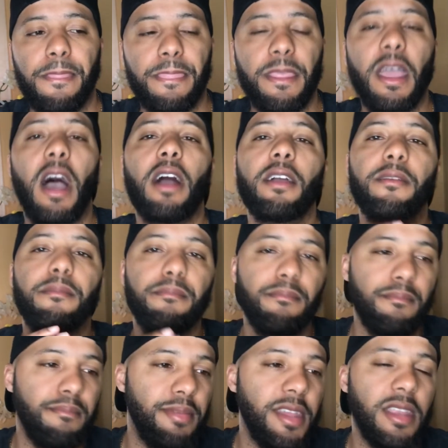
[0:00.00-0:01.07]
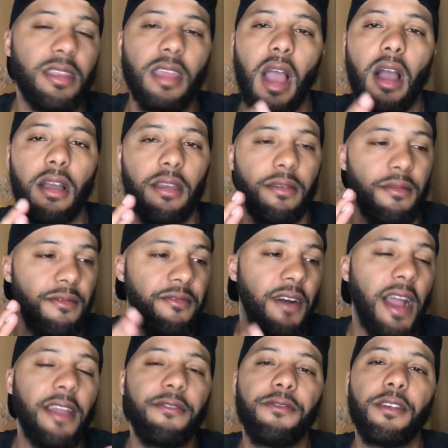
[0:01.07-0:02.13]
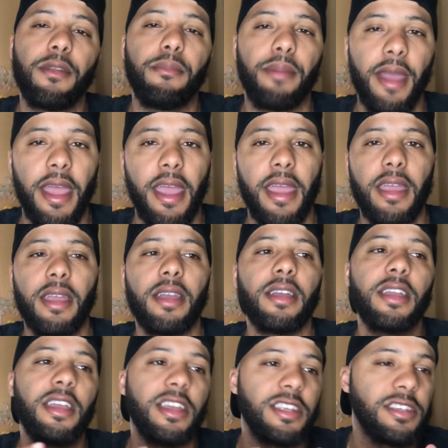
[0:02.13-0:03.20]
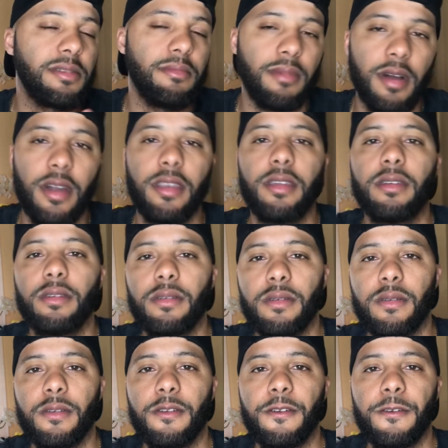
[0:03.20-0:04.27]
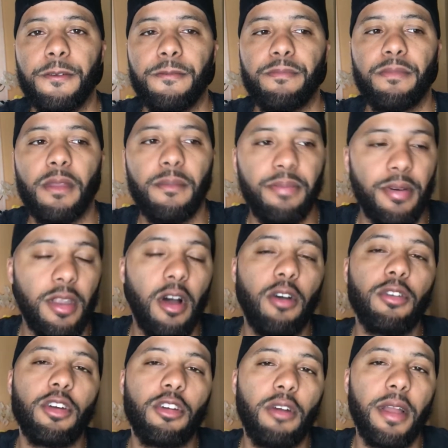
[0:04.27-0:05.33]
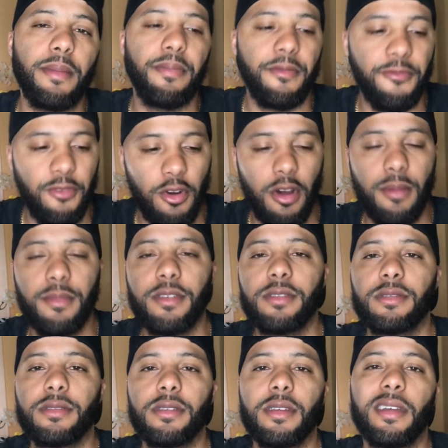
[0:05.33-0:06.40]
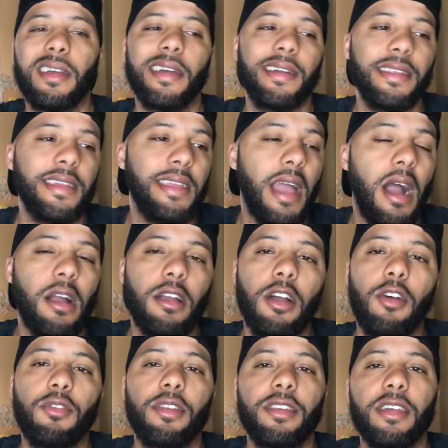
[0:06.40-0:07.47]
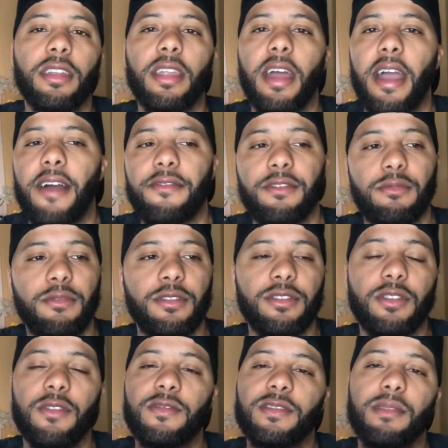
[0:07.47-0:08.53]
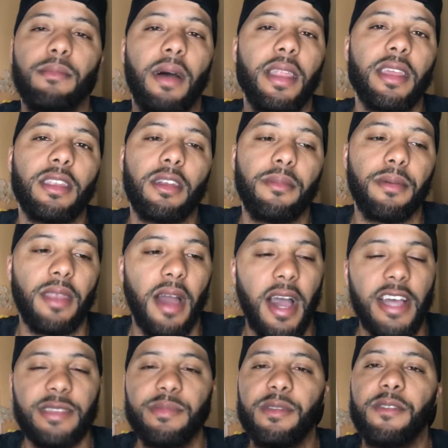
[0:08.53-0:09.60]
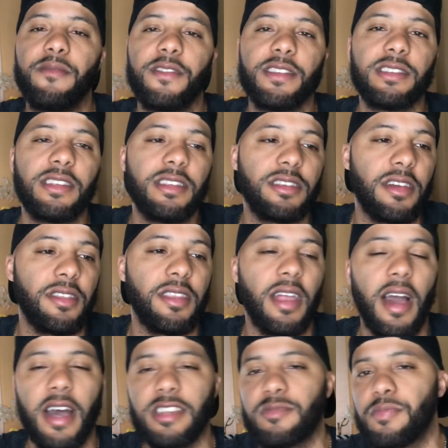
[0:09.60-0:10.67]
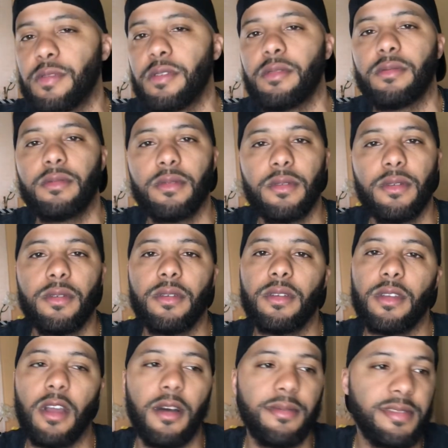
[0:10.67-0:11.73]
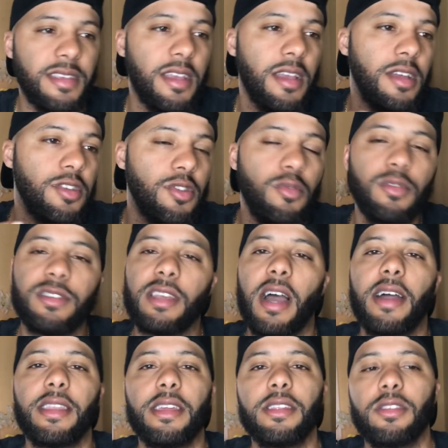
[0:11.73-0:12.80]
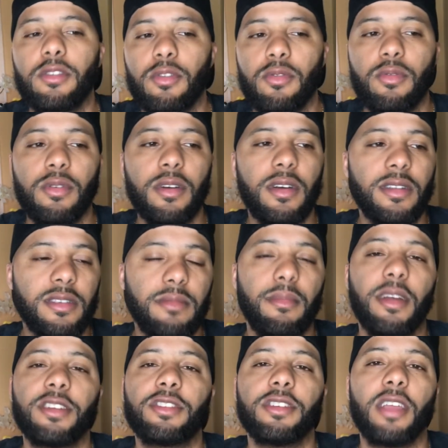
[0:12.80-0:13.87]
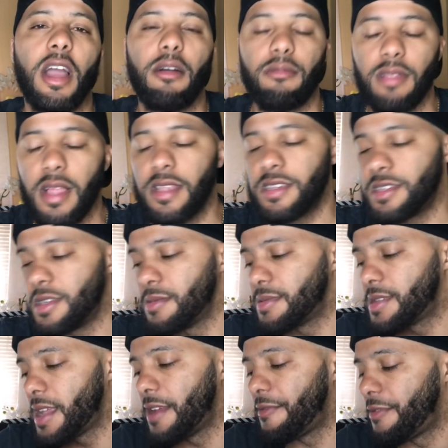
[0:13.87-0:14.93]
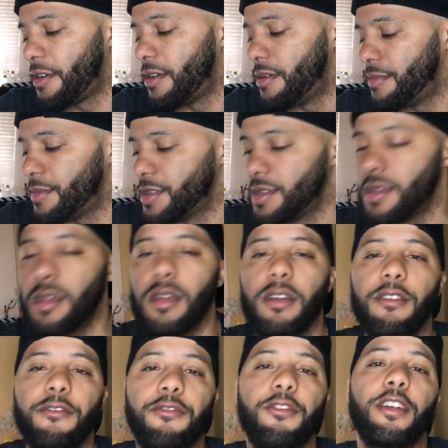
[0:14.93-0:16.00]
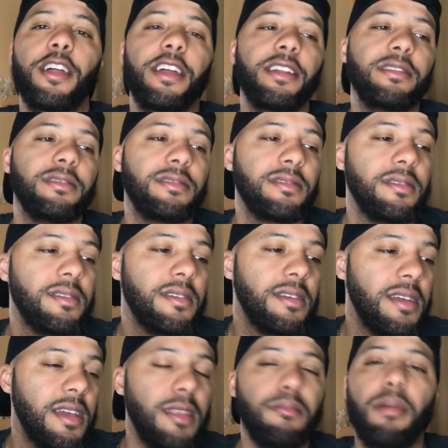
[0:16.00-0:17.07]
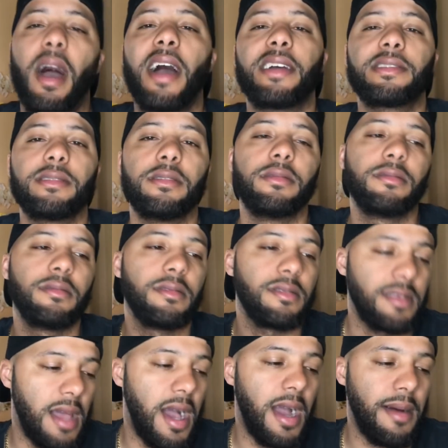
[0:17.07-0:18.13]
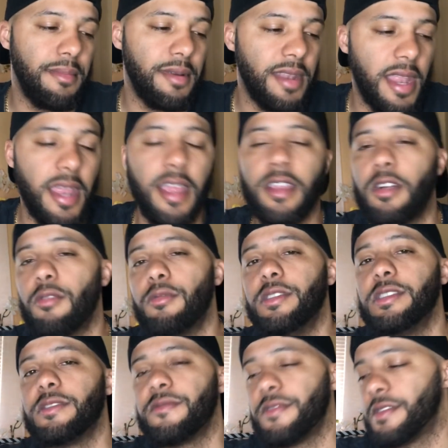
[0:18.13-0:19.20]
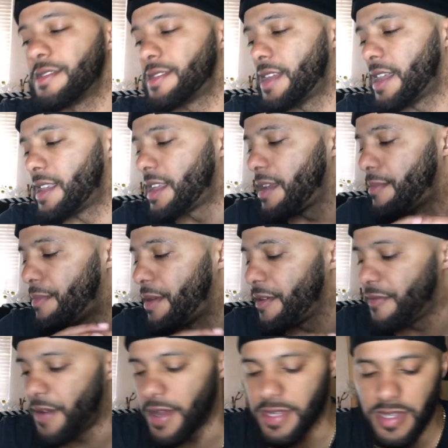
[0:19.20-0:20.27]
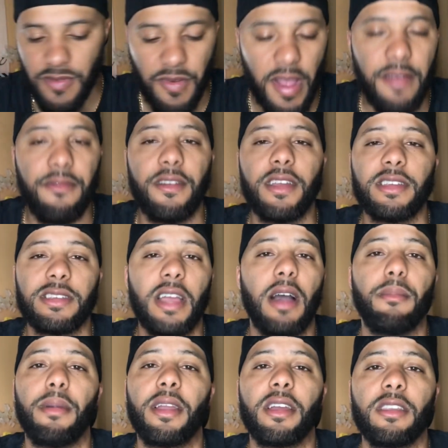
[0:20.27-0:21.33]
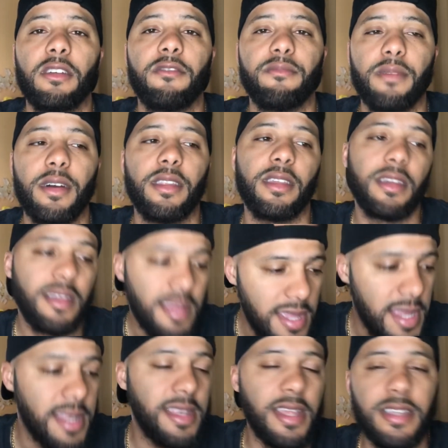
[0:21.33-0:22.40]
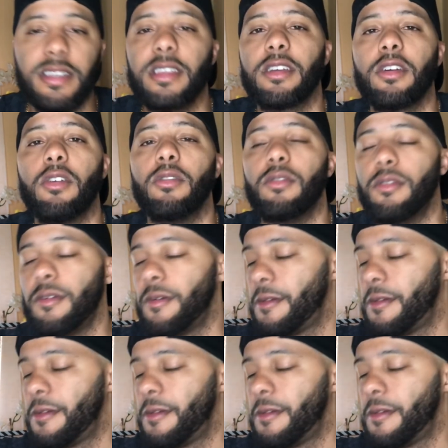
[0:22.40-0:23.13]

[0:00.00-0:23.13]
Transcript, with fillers: Y'all can beat, y'all can fight for the bag, get your money, put on a great performance, and then y'all can go to dinner afterwards, or if somebody end up in the hospital, visit each other in the hospital. You know what I'm saying? Do what y'all need to do to make sure y'all relationships stay firm. But friends in boxing, nah, bro, there ain't no reason for us not to get big fights as fight fans. Y'all make enough money, get that shit going,